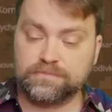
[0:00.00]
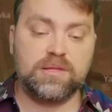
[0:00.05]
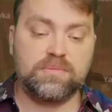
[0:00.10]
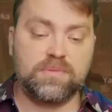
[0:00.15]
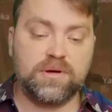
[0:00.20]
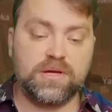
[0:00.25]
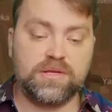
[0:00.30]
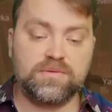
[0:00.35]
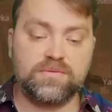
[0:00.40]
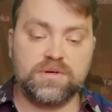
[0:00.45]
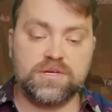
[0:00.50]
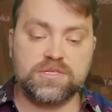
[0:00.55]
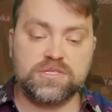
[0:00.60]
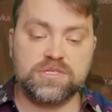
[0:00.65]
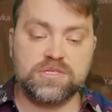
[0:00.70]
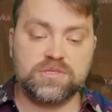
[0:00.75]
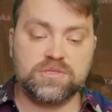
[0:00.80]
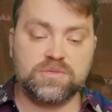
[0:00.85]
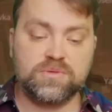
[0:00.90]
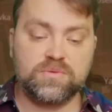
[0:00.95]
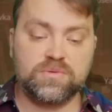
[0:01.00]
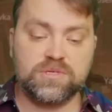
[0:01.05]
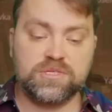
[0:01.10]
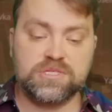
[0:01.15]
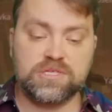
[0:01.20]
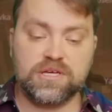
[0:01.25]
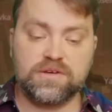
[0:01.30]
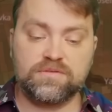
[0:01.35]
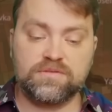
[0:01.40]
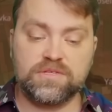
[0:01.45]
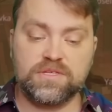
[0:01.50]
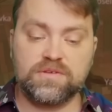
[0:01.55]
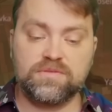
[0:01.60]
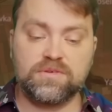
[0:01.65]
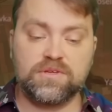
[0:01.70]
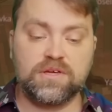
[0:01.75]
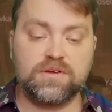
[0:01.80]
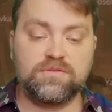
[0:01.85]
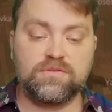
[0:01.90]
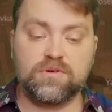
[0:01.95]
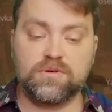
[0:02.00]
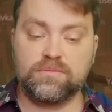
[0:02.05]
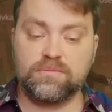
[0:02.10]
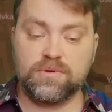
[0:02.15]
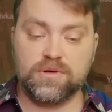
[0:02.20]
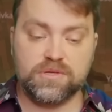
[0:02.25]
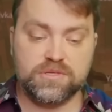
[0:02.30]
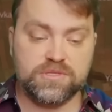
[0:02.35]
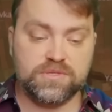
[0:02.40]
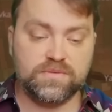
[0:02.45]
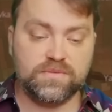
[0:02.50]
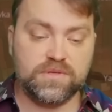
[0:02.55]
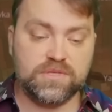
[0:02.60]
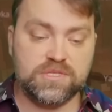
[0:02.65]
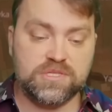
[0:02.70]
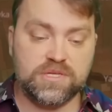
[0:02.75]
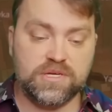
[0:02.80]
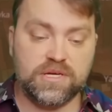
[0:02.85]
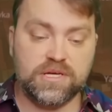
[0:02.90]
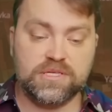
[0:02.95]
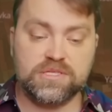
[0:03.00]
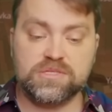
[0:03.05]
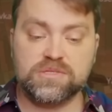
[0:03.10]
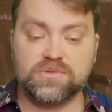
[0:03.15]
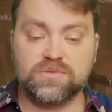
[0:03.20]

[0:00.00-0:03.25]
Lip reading: And by advancing towards Avdiivka from both of the sides,